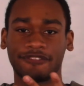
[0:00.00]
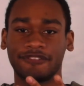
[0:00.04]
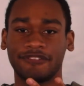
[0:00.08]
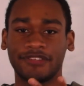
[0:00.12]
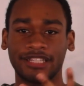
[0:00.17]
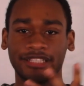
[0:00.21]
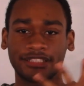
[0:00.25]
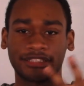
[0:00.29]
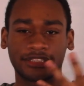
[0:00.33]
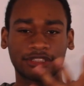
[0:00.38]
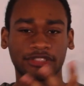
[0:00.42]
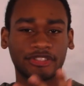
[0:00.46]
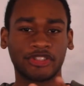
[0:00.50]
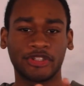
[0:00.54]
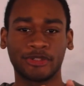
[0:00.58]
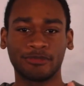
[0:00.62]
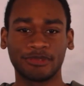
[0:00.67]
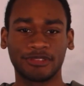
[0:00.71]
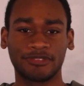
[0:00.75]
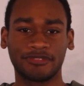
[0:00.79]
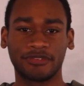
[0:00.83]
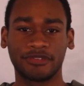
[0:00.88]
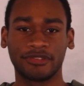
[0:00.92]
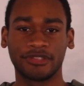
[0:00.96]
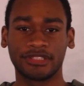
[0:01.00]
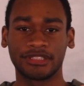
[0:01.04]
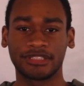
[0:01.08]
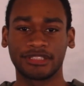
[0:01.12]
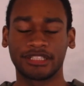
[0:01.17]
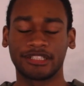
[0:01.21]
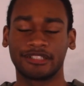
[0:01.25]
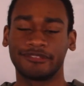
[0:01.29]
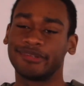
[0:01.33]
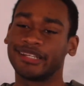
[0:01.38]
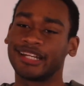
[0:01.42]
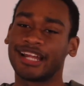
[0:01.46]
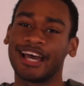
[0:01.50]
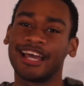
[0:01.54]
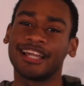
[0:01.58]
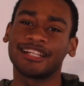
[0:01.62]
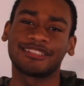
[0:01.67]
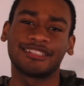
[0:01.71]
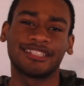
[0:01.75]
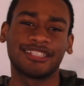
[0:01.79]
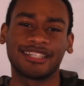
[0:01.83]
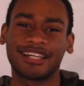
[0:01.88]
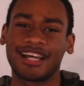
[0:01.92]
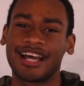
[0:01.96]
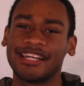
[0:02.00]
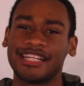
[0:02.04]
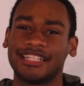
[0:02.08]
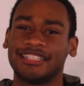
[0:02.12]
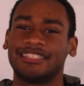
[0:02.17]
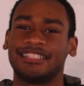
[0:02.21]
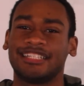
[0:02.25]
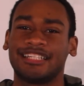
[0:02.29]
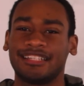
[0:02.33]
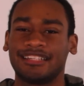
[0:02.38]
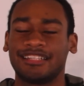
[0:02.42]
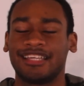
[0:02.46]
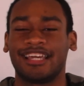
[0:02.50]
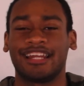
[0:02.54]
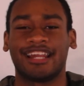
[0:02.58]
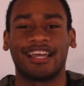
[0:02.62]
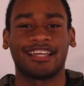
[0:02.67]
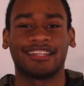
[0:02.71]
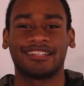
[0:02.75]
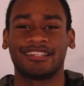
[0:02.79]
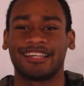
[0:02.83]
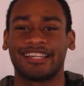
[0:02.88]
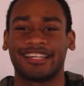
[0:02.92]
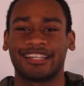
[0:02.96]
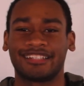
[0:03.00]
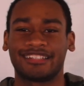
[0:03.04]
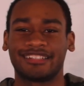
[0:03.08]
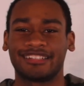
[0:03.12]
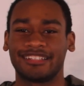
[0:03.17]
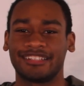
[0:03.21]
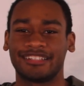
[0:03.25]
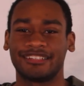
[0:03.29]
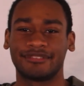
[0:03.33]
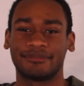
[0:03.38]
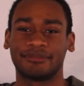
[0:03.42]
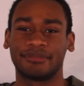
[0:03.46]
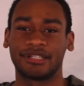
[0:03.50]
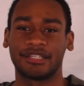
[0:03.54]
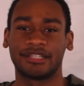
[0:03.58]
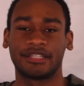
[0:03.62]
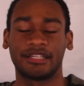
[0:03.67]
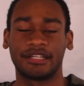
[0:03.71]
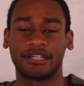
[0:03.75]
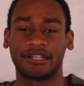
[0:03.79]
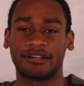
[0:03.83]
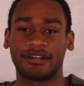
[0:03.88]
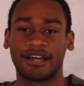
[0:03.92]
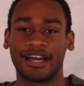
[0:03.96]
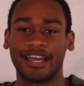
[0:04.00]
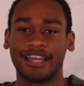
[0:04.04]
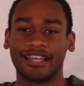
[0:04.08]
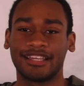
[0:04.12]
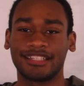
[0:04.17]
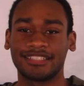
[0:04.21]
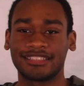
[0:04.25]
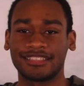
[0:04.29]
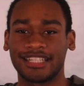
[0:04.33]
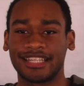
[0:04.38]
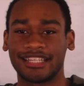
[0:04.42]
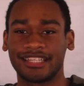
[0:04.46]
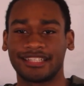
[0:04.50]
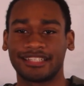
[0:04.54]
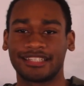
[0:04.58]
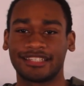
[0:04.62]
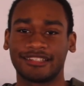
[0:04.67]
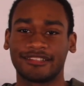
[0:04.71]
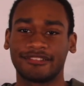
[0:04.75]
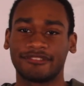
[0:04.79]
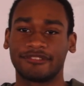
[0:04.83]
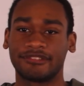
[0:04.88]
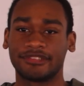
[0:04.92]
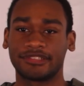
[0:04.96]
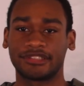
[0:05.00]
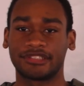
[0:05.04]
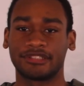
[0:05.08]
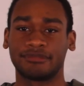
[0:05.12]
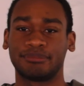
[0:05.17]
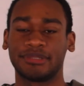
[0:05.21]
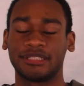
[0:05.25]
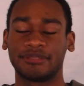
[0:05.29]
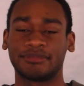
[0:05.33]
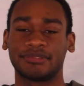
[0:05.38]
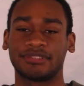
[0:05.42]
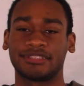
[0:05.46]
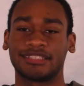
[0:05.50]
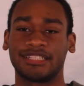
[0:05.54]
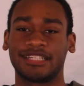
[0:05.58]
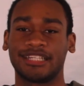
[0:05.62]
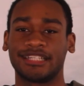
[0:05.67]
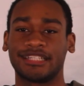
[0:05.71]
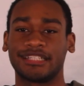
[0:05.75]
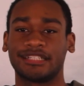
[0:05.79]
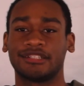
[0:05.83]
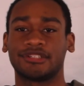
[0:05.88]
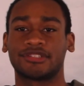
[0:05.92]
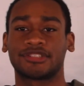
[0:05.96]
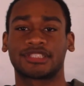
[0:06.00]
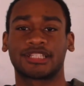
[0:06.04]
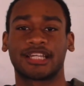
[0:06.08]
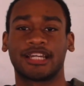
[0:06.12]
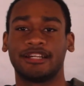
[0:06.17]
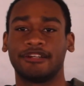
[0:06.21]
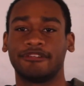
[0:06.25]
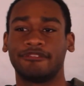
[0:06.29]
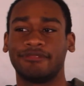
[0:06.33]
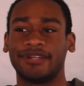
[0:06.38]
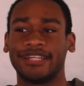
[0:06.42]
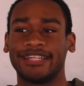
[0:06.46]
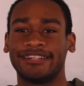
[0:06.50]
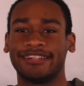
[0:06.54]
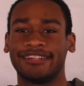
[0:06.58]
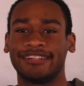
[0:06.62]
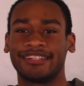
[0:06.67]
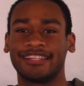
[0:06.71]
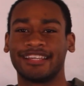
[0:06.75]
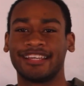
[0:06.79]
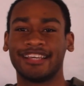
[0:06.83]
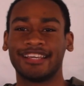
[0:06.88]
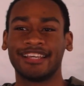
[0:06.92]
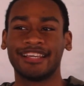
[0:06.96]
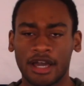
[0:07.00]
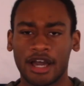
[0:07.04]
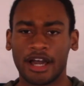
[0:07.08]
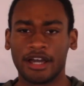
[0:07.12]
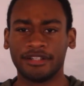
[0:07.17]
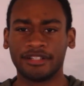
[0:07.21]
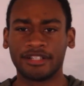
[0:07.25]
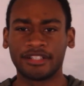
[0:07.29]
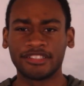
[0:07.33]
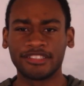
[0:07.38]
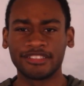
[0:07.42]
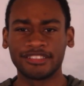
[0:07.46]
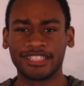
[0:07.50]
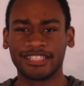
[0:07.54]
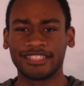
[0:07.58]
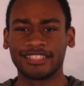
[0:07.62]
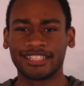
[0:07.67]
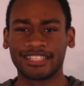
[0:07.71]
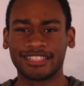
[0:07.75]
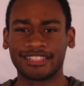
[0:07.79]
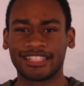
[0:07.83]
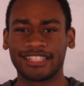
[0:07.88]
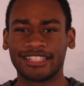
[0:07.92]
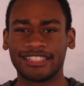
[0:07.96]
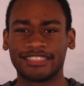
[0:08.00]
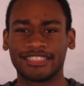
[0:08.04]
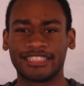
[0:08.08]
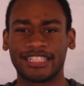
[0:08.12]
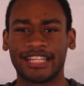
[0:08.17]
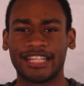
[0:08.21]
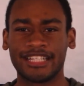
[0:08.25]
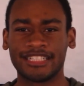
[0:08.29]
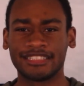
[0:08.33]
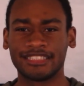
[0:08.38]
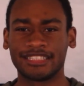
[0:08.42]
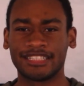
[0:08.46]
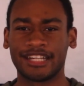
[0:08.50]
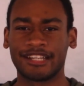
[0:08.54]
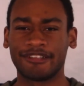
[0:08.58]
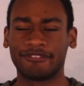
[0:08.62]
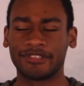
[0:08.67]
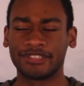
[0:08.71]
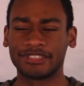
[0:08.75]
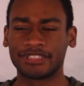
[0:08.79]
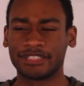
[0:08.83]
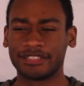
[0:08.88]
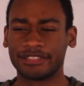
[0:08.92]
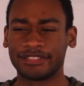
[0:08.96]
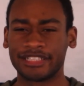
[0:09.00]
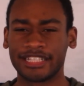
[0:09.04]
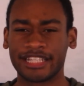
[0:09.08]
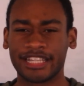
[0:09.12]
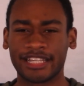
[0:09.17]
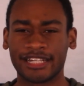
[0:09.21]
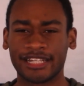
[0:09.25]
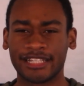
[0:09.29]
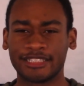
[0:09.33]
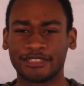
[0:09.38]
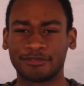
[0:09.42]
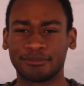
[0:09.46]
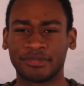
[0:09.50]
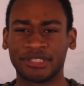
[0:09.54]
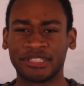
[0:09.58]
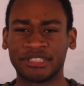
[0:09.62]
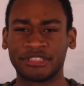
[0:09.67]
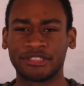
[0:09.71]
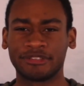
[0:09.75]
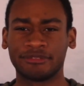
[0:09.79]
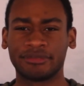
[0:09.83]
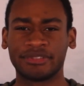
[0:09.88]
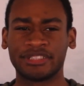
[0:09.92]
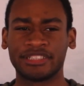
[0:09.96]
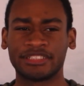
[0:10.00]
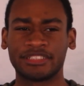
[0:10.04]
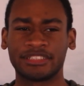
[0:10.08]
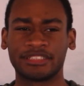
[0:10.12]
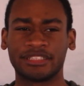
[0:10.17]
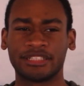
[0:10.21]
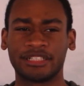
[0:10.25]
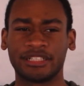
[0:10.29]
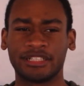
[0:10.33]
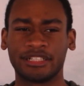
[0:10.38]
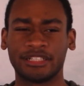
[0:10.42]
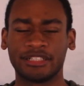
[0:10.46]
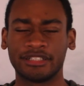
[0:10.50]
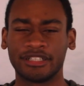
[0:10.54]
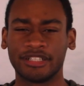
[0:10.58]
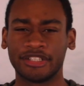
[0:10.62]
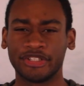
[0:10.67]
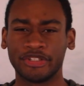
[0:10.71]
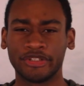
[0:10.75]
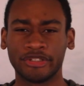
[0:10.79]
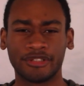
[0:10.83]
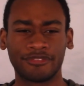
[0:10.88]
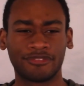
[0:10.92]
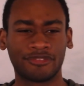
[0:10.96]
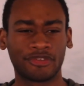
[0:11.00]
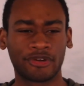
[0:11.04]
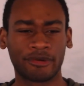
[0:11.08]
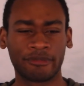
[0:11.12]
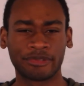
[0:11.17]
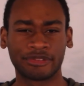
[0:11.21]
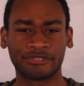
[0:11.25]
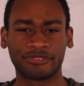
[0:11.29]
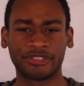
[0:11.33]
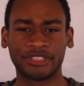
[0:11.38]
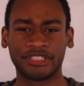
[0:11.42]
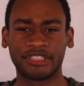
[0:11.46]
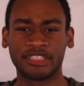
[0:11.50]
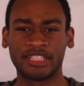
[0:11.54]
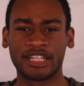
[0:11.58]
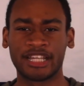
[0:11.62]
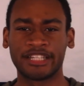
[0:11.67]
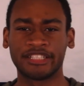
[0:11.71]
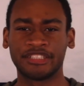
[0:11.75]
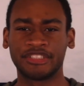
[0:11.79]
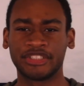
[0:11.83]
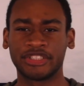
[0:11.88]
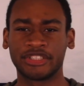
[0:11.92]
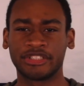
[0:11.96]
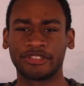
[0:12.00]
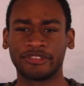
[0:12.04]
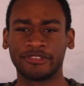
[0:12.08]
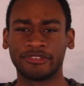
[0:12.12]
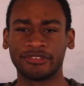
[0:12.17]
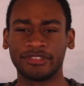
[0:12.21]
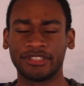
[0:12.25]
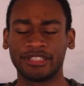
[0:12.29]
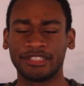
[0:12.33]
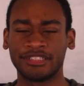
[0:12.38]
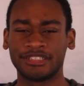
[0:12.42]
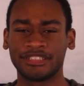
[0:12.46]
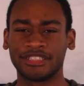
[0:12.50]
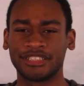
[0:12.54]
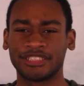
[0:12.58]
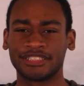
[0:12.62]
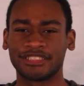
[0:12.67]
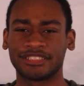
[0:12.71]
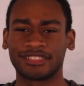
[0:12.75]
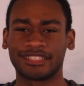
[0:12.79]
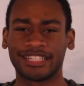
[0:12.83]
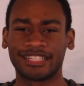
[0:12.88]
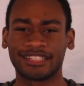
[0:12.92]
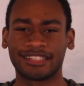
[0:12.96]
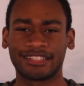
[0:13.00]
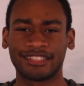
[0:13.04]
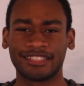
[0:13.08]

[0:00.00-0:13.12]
face sculpt for his helmet. I actually kind of dig that. I liked it, but I guess I get where some people saying it looks kind of weird. Another thing that they changed that I wasn't digging as much was the uniforms for G.I. Joe. They're just like